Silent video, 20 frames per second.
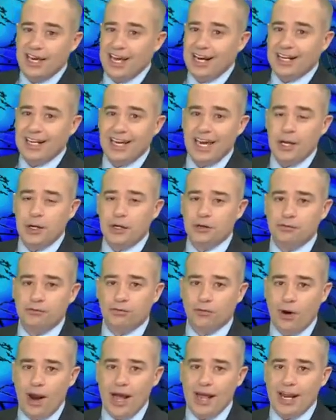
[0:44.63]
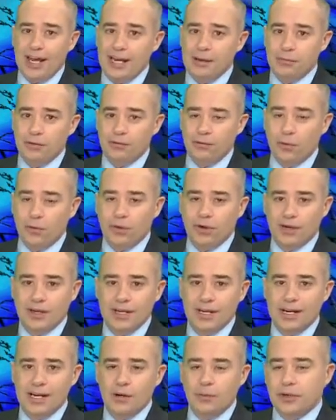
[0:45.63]
get it again on Friday before
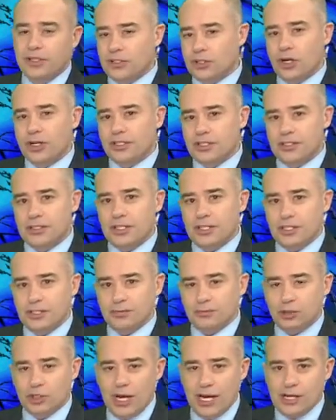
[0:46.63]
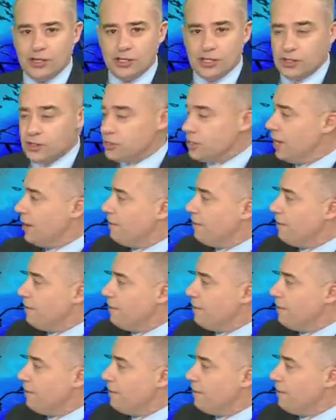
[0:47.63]
we start to see some changes.